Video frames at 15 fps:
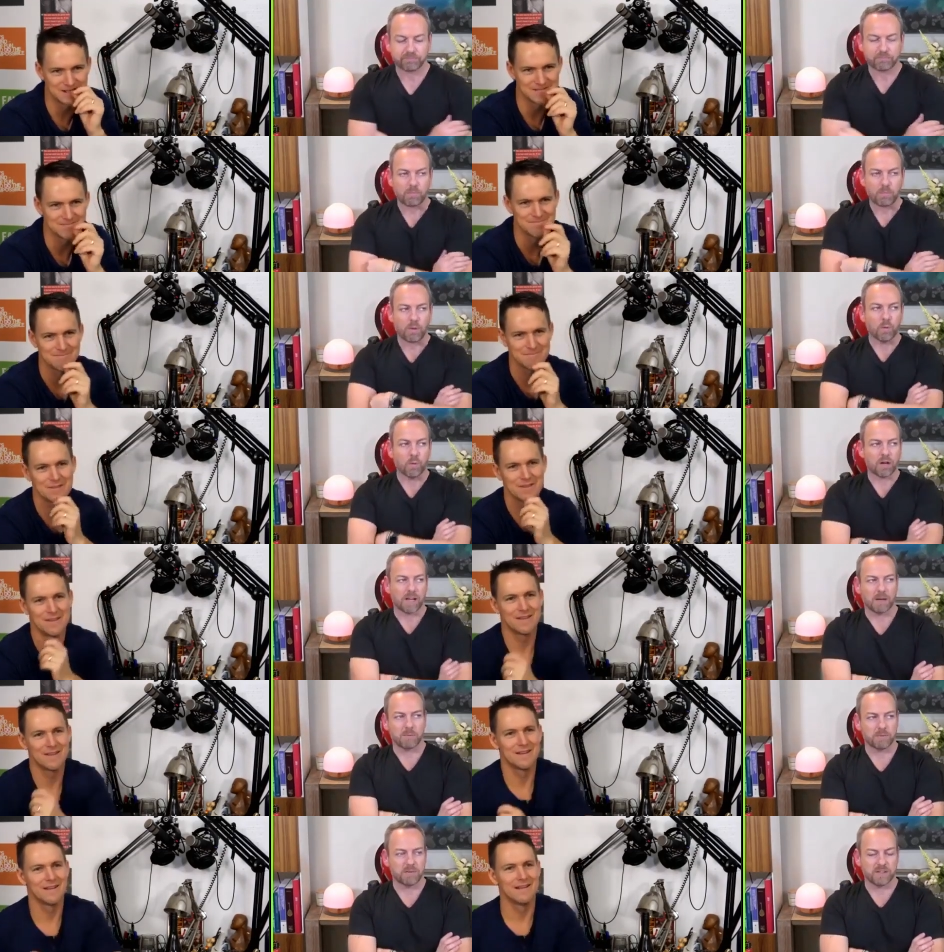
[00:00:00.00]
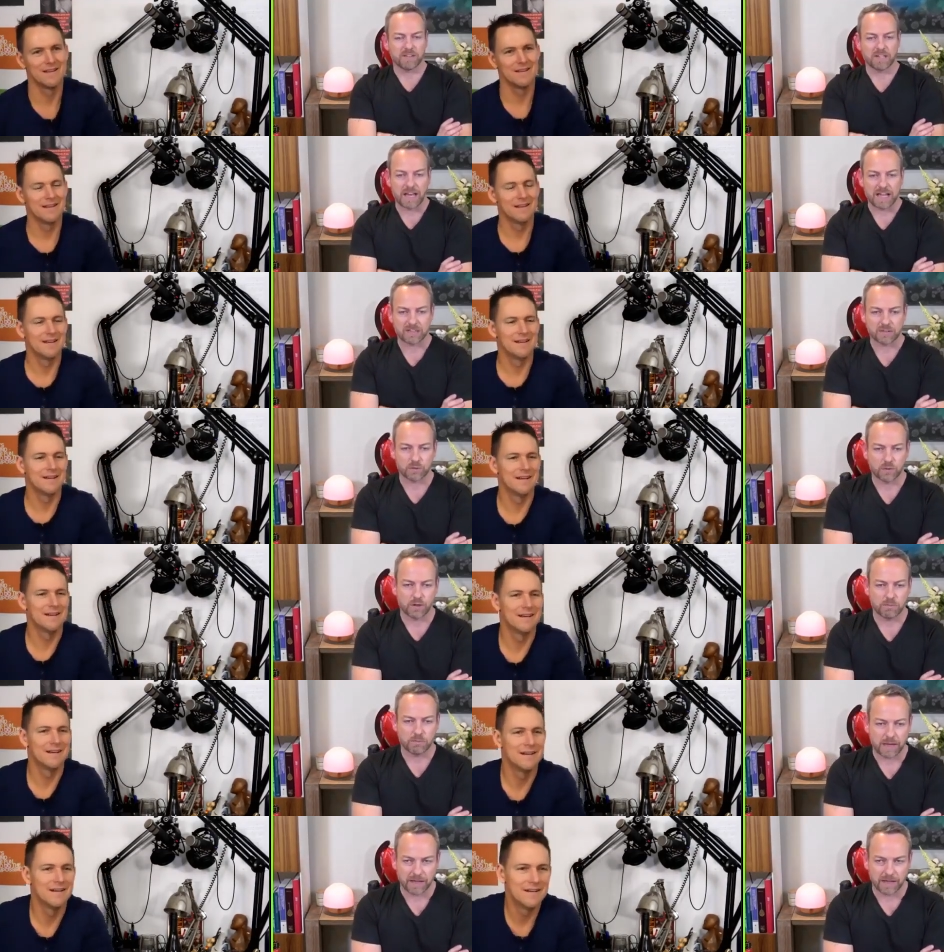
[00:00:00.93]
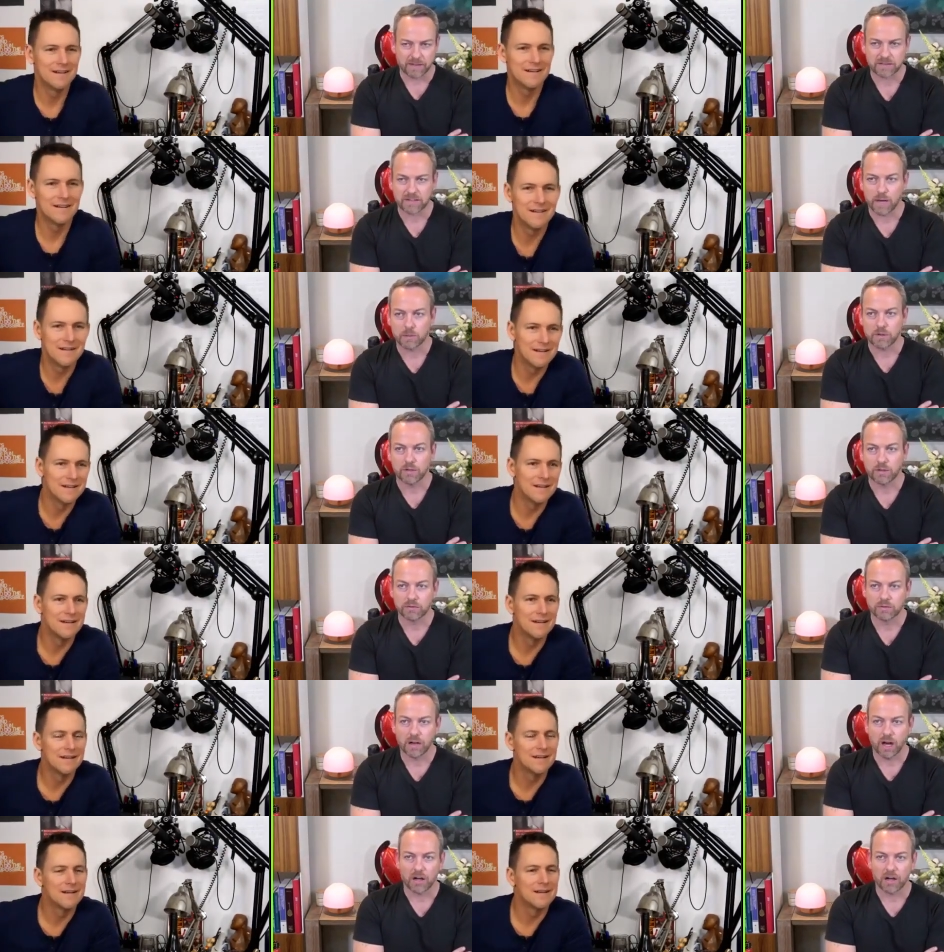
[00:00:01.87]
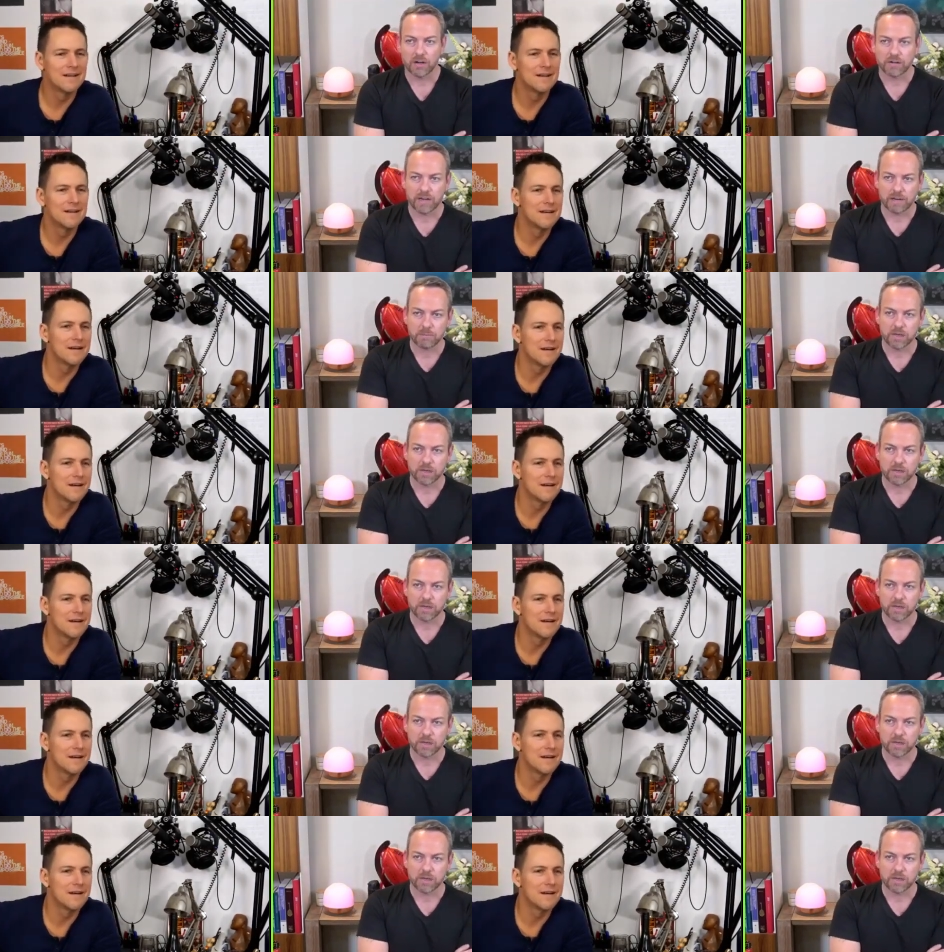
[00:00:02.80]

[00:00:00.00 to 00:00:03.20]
Speaker 1: What company in the last 12 months that we all know and